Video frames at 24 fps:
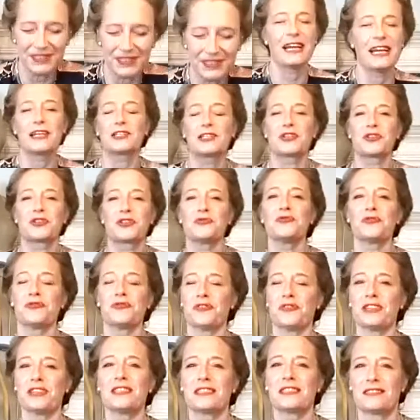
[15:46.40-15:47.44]

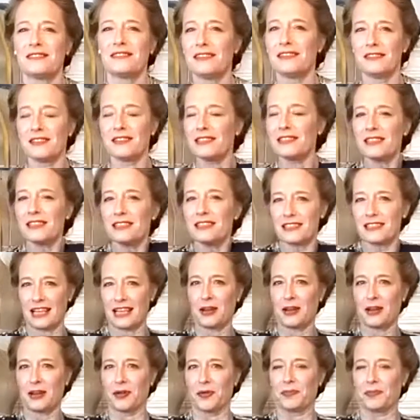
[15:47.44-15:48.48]
extraordinary
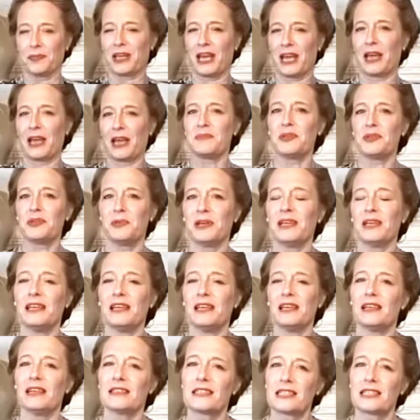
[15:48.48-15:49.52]
salon came to
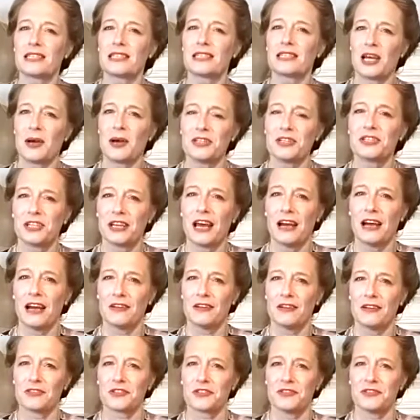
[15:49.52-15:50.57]
be established in
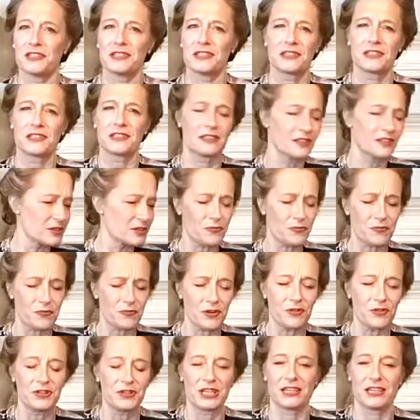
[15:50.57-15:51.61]
Auschwitz, this
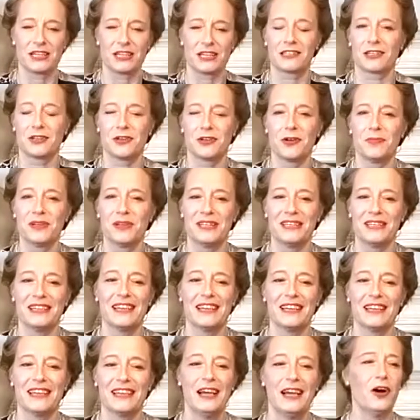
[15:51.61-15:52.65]
grotesque anomaly
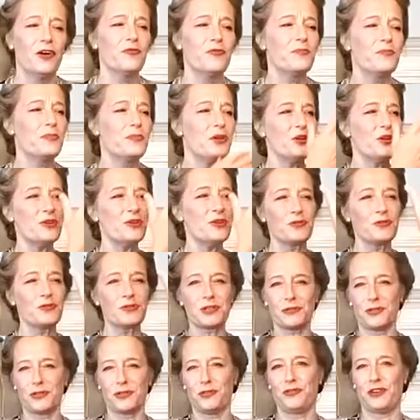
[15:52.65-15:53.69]
of
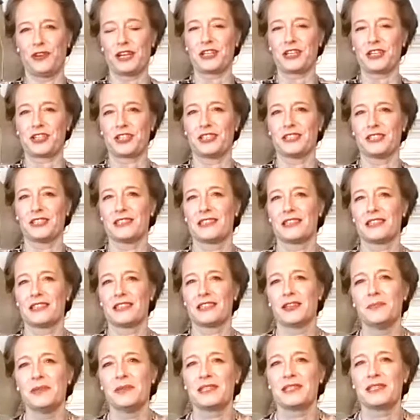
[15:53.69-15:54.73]
beautiful fashions in the
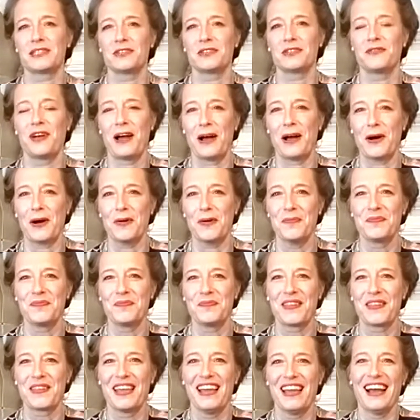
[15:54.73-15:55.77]
midst of hell.
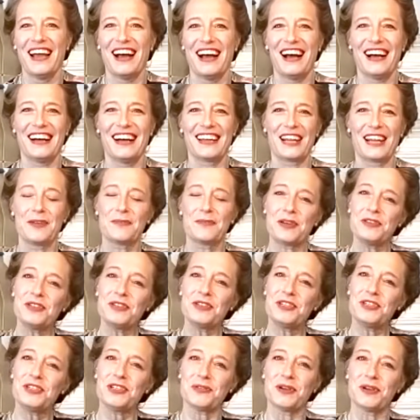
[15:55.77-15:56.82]
And I'm going
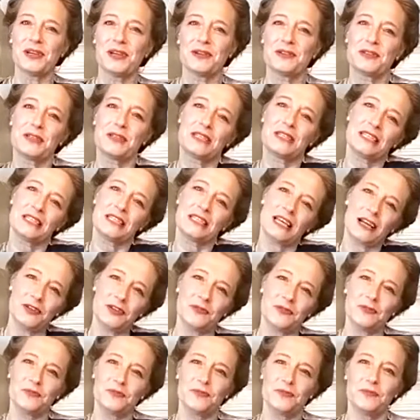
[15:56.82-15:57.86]
to tell
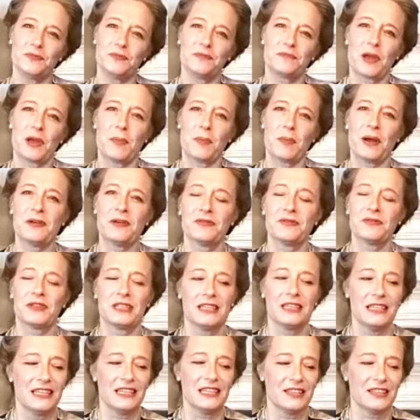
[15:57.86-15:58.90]
you about
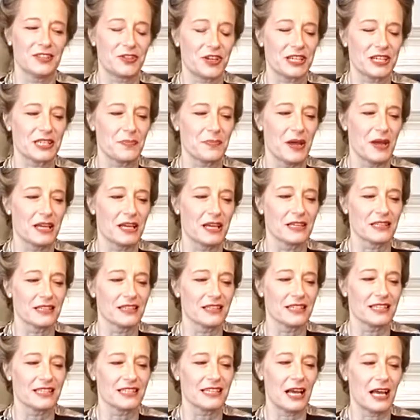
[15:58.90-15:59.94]
the dressmakers and the
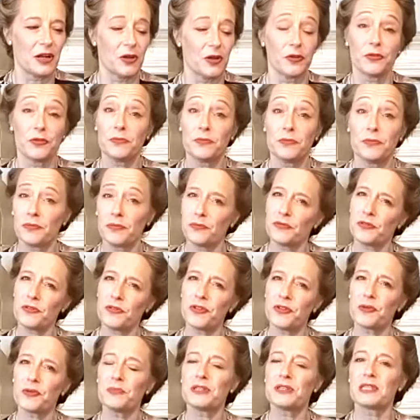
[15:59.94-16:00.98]
salon through
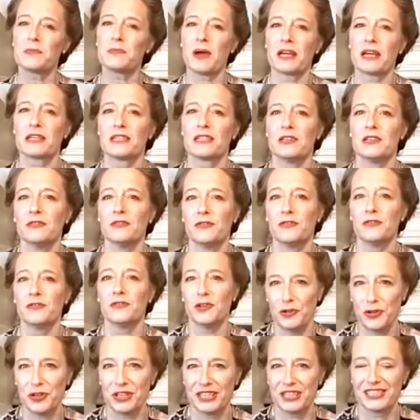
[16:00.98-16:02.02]
the perspective of
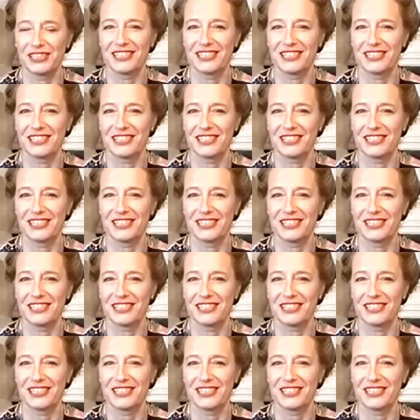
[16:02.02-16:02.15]
Hunya